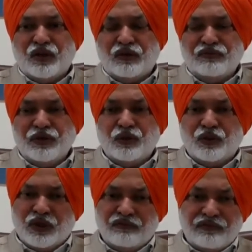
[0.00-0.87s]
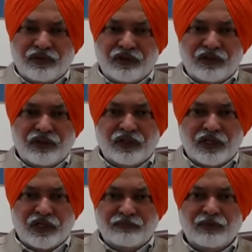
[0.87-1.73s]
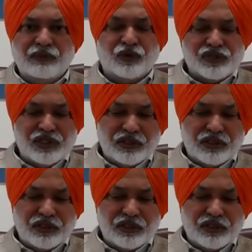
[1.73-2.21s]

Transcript: of the Code of Criminal Procedure.